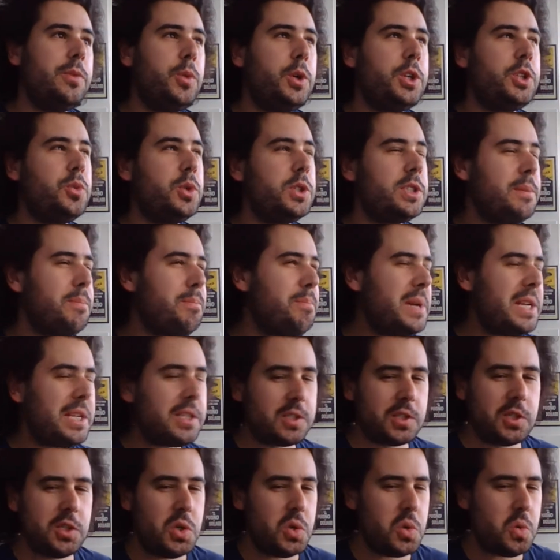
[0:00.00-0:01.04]
which was a bit
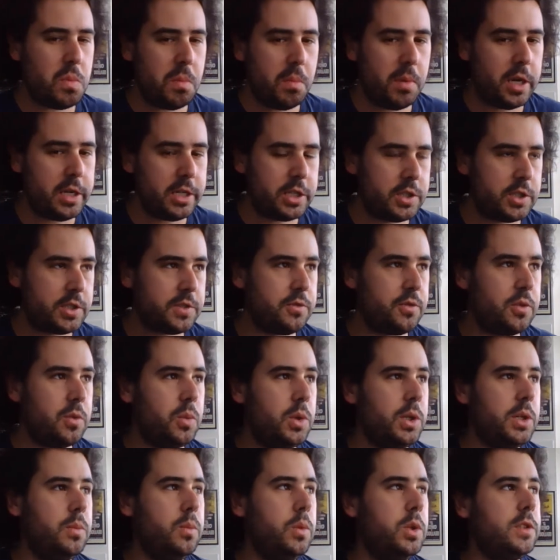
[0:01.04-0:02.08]
too much for
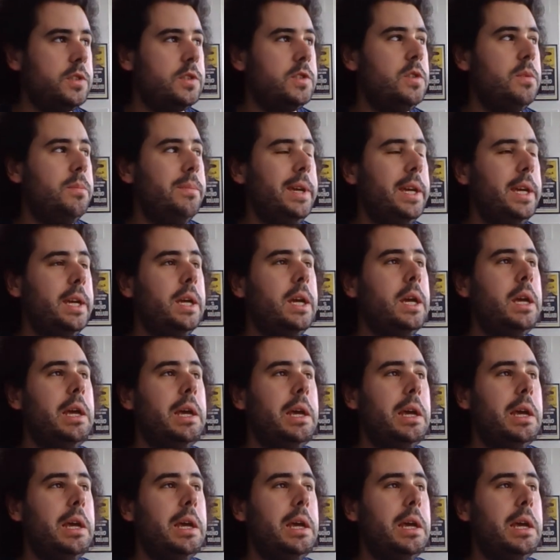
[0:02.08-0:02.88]
what it was to me.